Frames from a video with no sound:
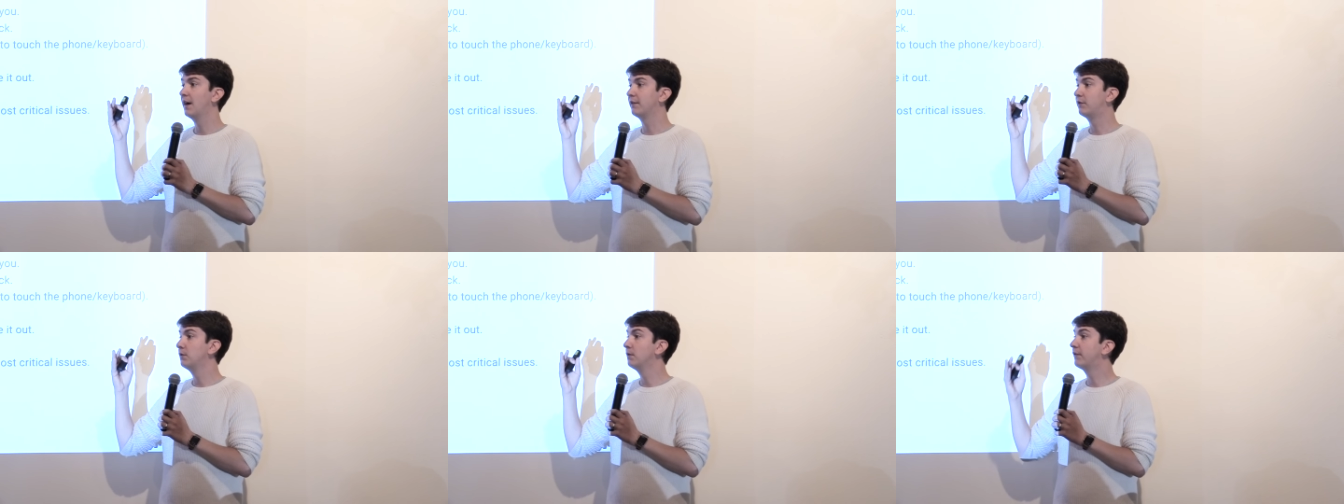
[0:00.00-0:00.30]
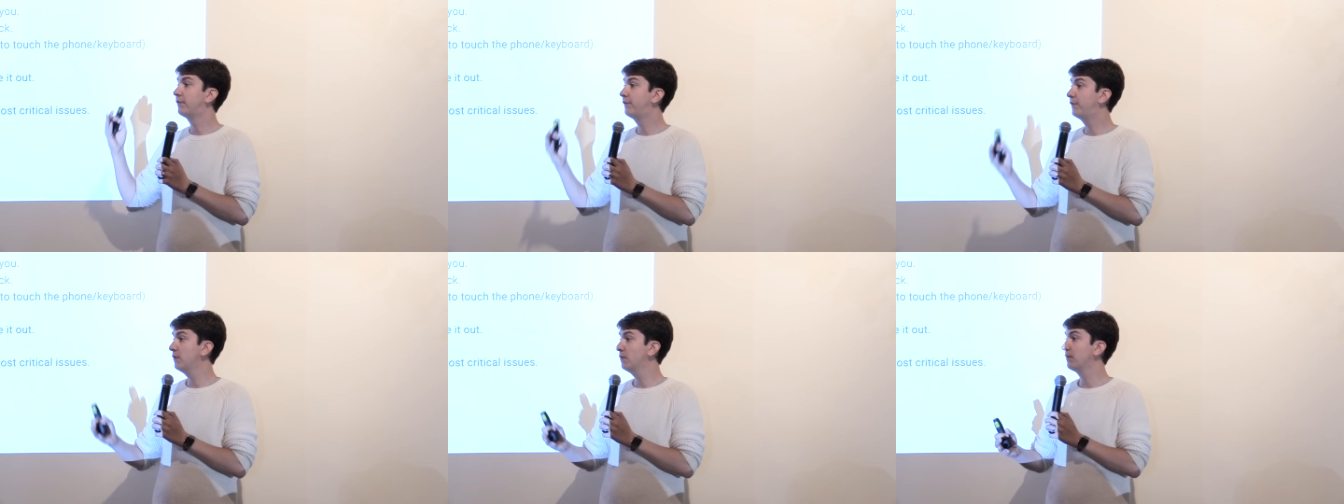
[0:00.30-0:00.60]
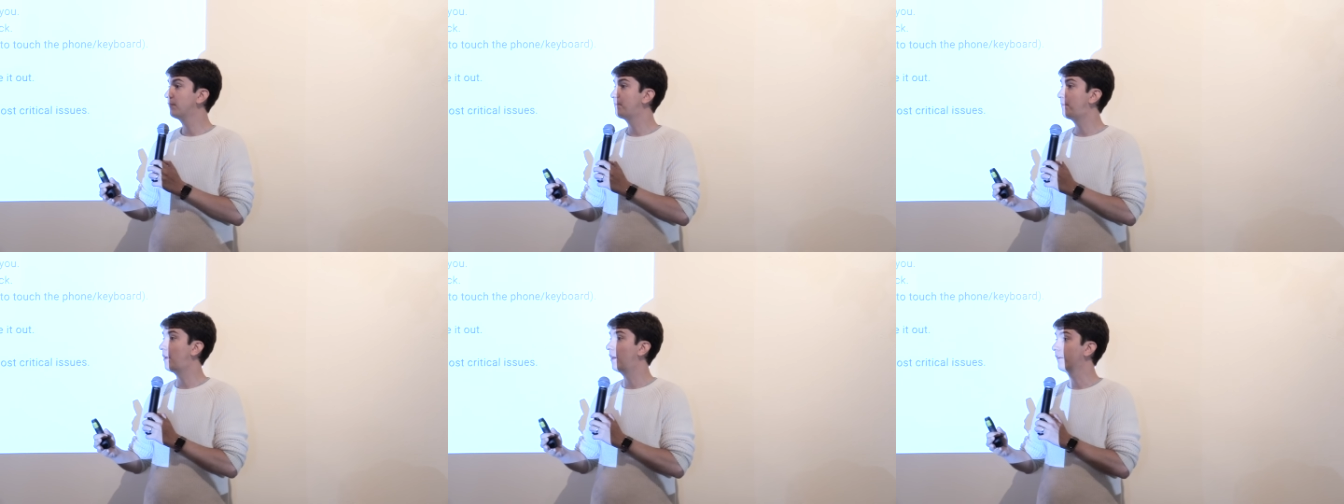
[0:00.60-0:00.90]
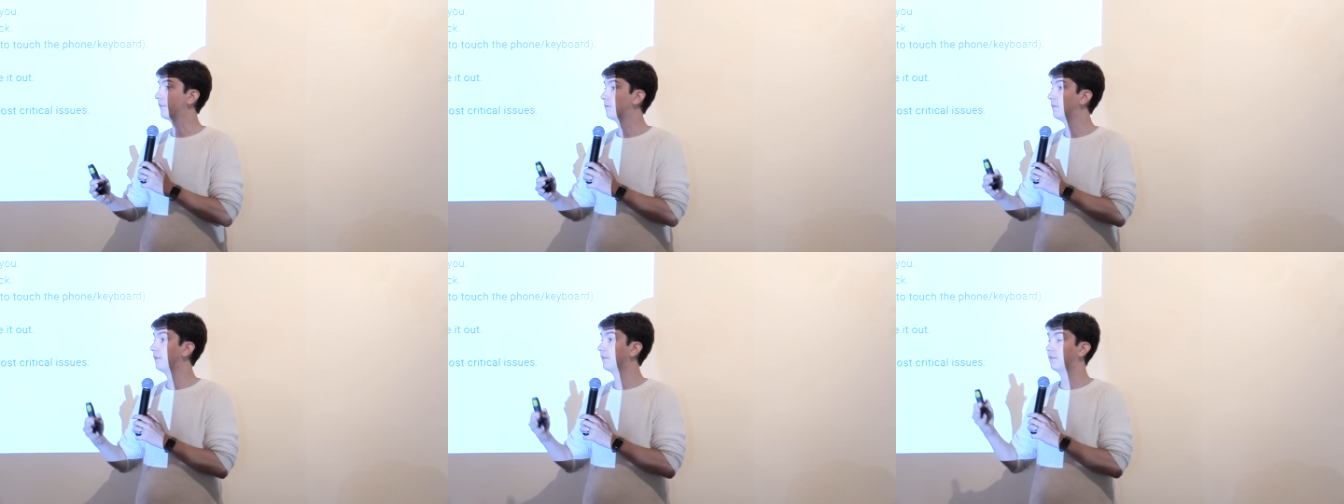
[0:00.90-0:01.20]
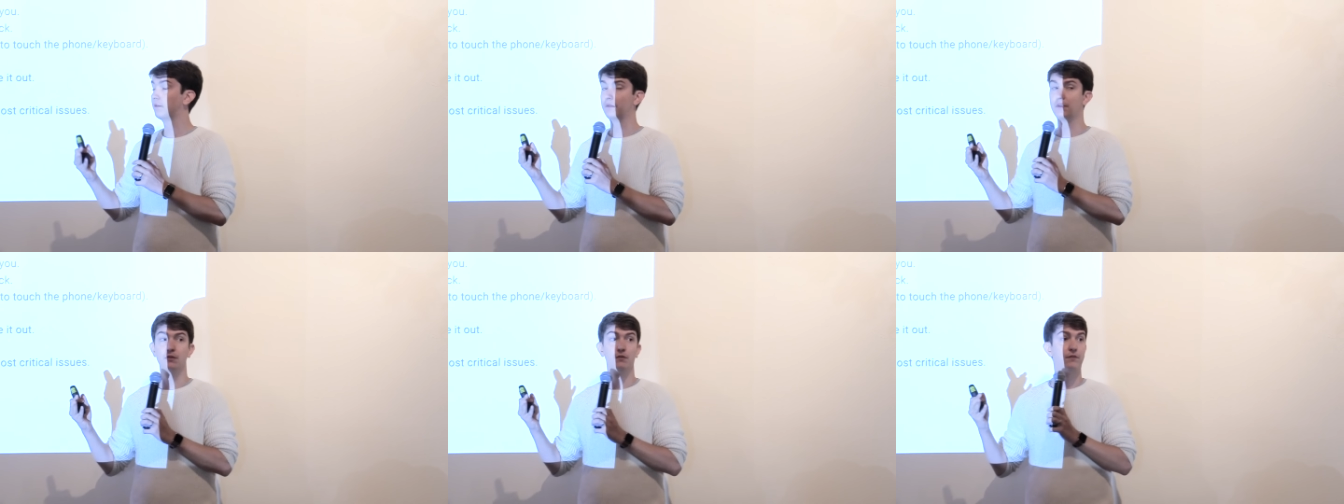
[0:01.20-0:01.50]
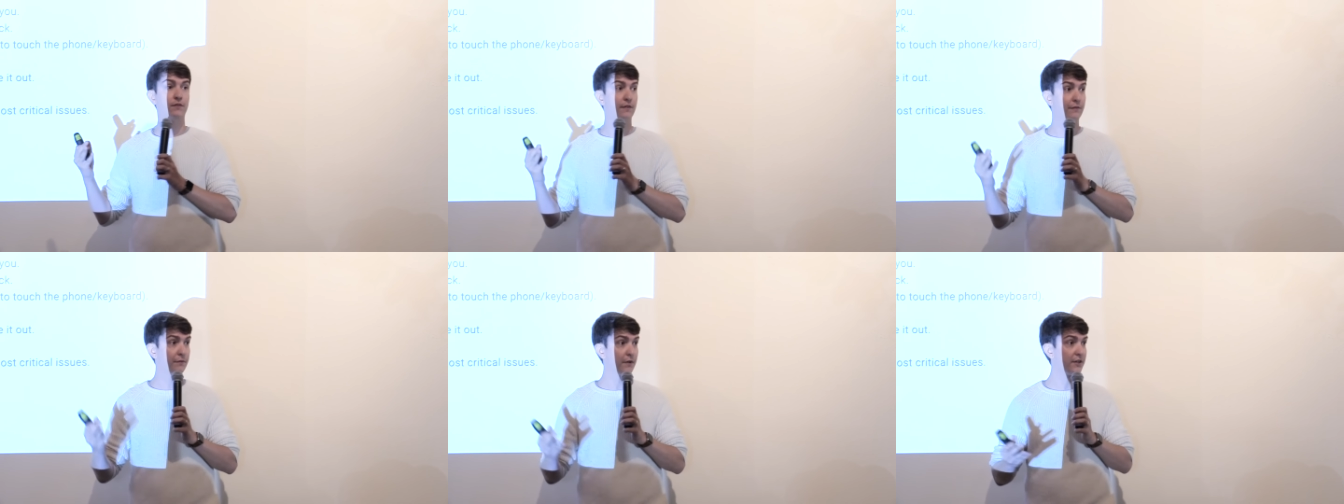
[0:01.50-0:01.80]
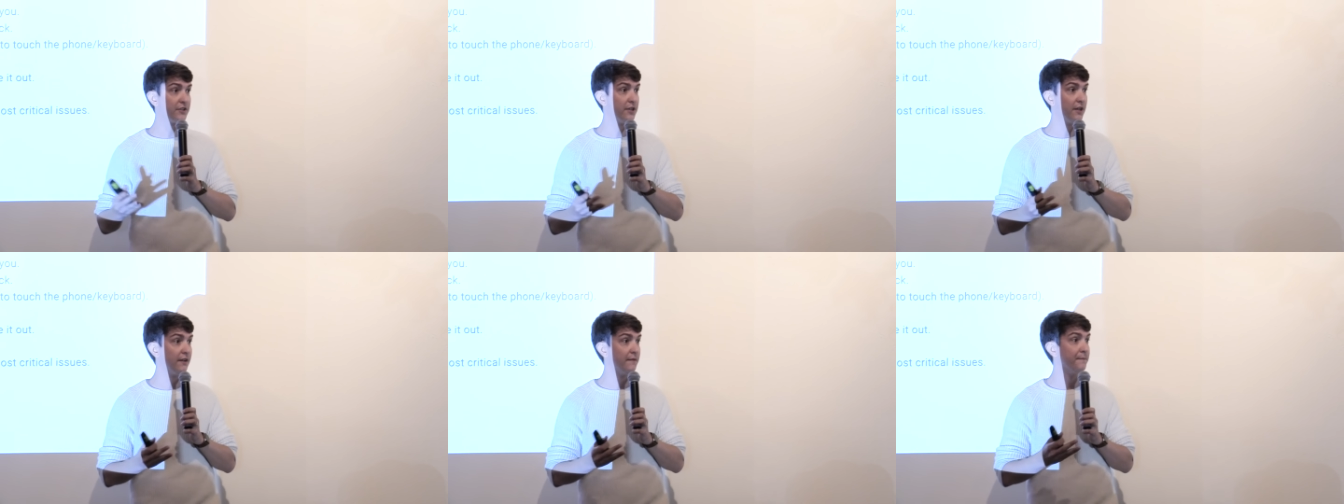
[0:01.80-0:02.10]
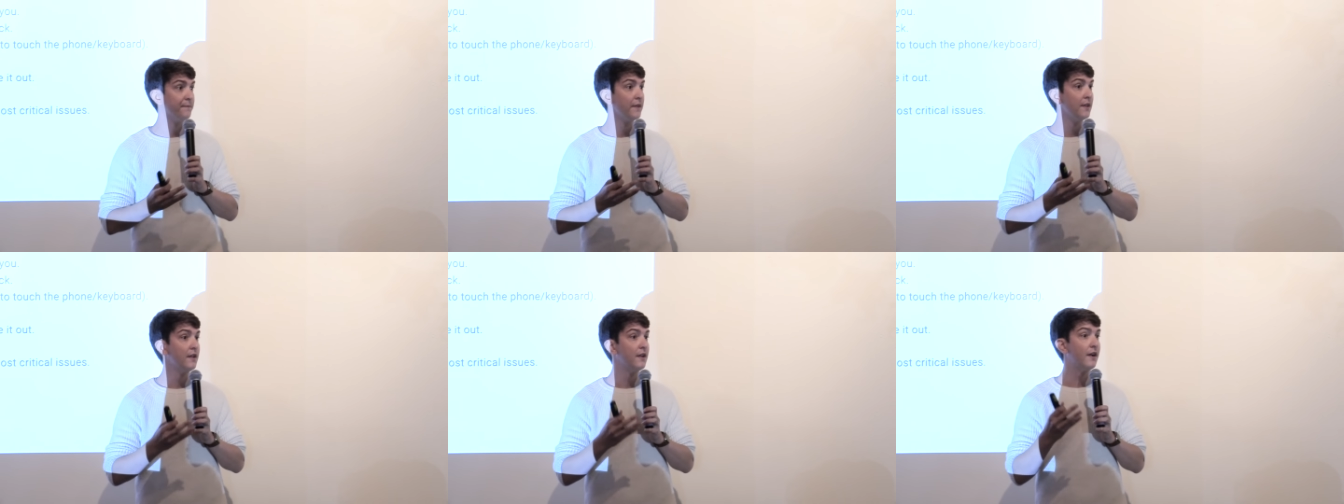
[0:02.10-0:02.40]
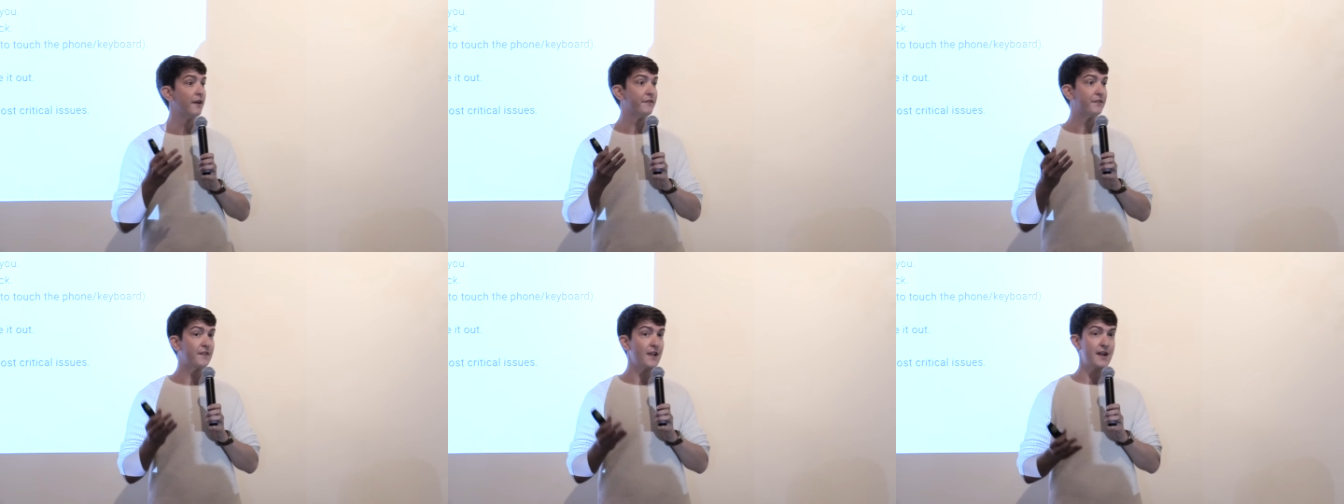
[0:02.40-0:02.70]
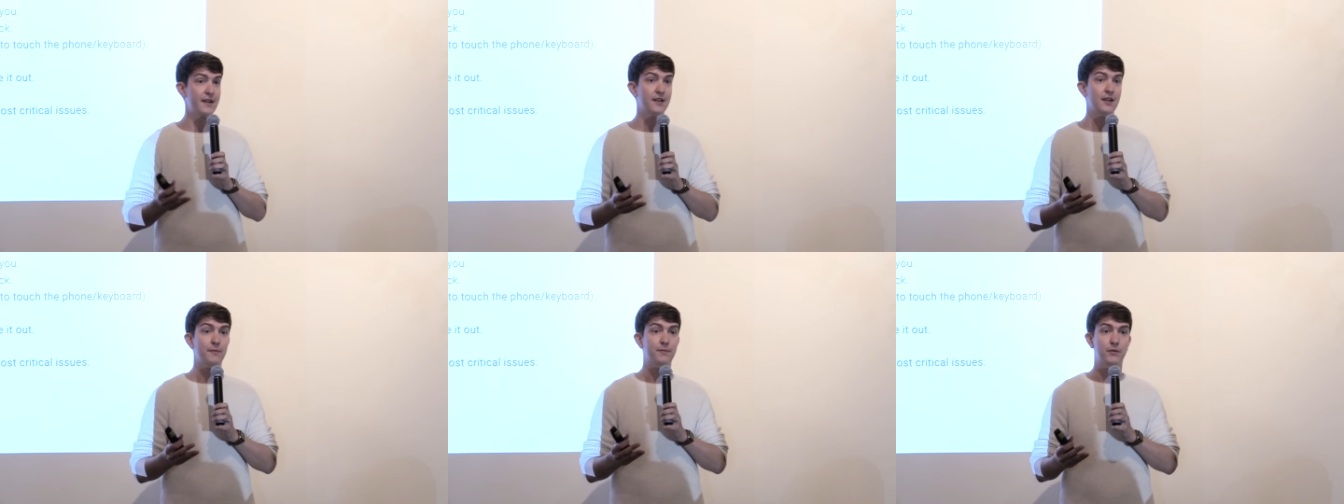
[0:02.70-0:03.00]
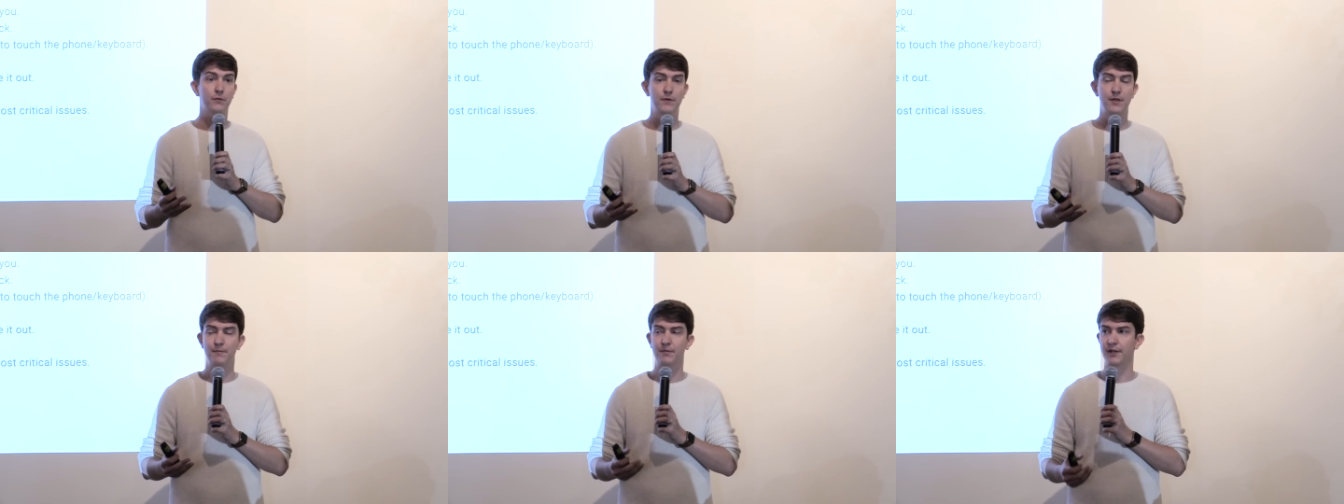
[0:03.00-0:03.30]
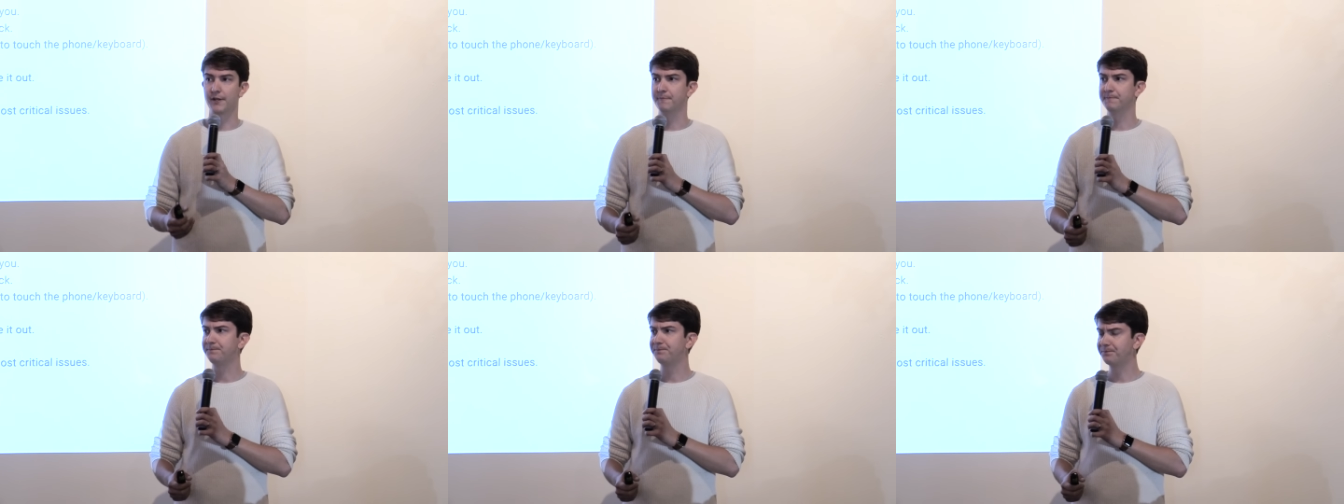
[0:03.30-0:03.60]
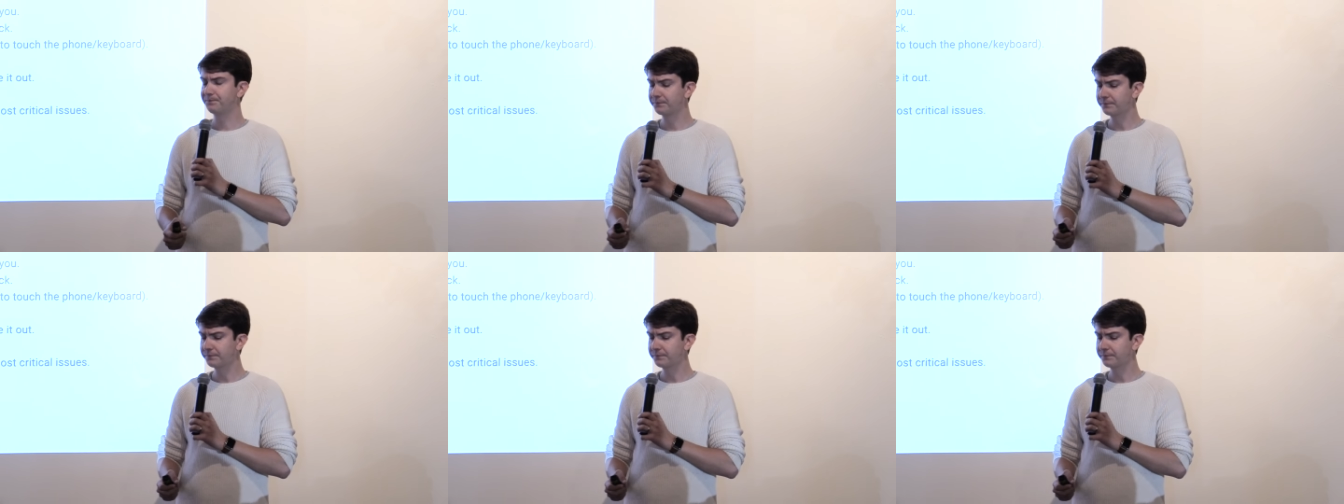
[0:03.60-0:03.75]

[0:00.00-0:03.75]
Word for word: to as few as possible to reduce the friction of signing up to Weebly.